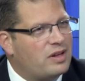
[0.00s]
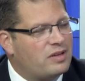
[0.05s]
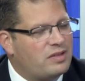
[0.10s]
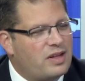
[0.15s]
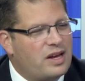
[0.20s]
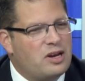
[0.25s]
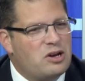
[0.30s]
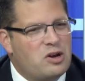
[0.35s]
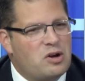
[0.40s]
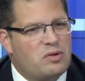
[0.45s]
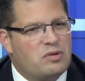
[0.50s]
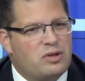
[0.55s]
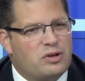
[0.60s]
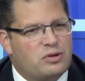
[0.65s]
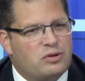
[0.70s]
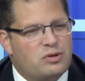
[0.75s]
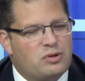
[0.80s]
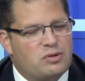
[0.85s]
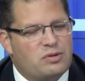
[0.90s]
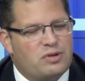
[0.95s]
the
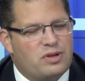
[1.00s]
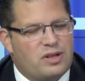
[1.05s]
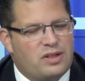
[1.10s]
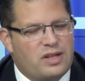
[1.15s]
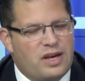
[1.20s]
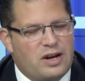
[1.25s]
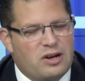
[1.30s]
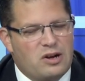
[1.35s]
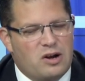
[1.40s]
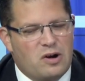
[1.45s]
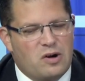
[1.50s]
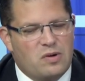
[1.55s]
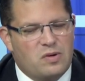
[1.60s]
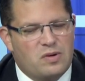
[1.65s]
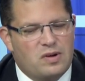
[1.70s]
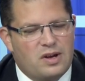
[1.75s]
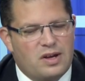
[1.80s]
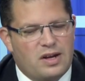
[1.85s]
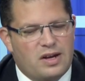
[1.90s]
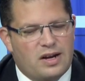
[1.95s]
truth, and they know
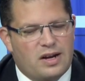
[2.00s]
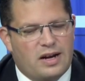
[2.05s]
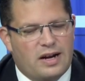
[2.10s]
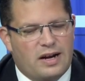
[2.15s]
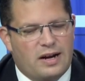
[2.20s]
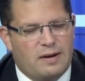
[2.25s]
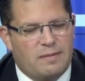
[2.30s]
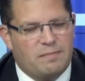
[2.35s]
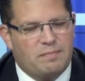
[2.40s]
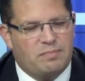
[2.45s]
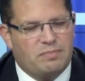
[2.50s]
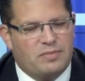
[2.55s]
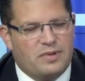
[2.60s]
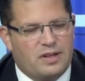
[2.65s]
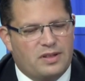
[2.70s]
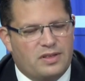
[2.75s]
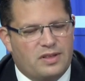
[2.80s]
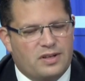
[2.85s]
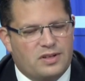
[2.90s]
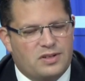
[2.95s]

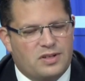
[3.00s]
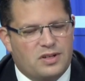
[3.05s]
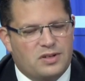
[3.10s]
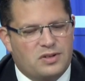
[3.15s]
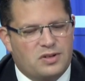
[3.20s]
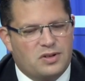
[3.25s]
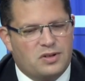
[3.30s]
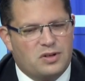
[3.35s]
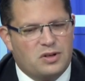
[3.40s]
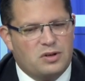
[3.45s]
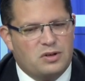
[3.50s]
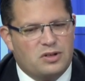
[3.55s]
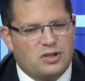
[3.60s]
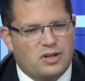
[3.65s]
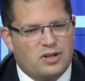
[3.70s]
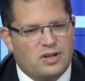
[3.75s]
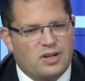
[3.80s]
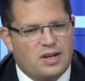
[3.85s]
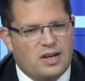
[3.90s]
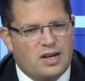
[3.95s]
that this institution